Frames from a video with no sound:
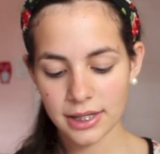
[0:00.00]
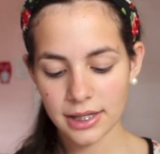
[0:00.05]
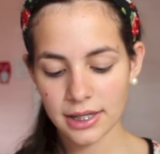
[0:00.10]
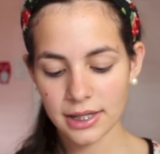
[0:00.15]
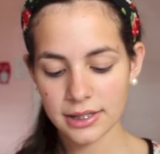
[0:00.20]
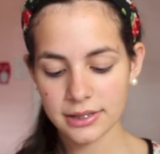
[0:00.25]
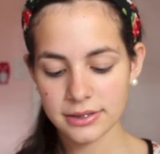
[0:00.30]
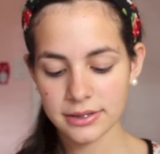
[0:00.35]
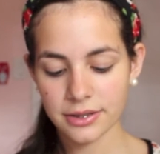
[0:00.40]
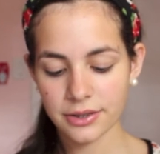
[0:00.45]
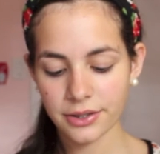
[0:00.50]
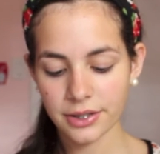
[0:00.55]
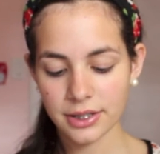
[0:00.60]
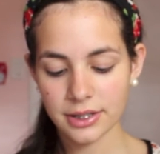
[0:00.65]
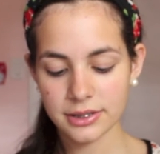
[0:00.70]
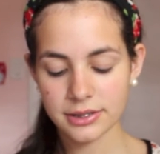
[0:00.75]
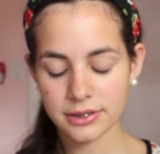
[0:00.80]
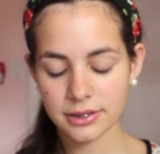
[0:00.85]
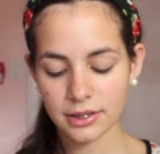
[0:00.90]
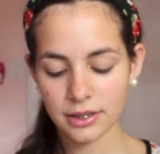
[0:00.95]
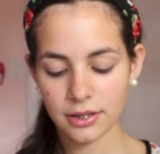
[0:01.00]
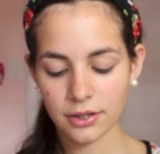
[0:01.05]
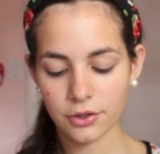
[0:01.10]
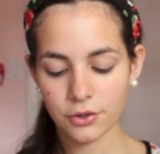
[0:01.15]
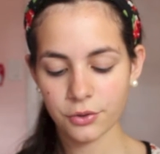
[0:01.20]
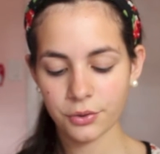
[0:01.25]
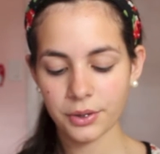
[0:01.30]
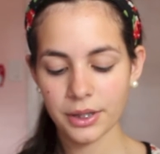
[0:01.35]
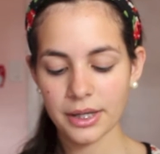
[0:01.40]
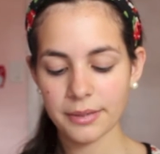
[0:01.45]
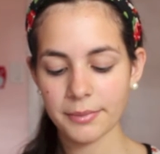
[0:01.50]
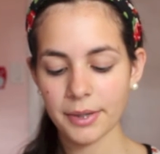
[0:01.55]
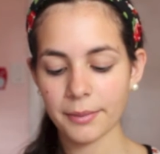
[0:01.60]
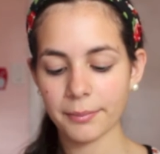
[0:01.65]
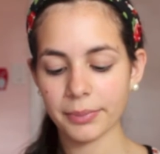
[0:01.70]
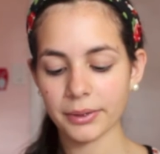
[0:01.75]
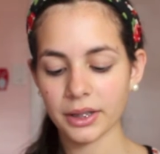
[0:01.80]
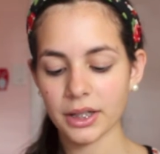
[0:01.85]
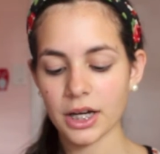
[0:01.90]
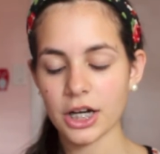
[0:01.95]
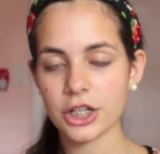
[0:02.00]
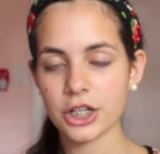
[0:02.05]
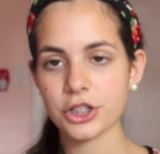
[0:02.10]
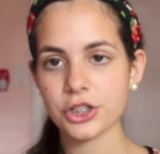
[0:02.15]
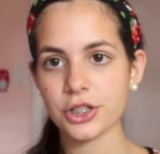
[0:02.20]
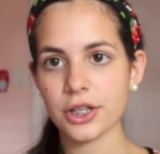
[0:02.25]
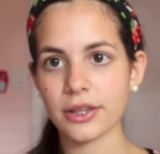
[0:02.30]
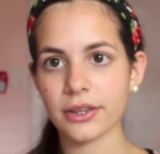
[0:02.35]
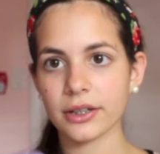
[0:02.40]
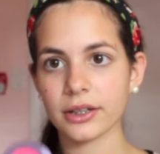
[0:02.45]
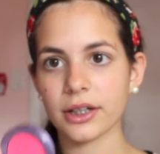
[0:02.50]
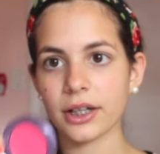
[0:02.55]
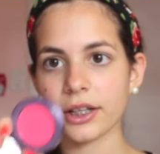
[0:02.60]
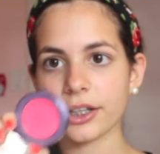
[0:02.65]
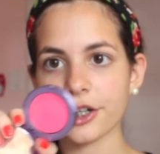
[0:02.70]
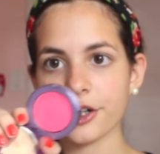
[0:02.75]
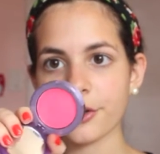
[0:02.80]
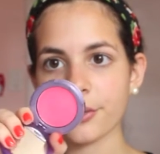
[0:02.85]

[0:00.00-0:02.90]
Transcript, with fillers: is this cream blush in the color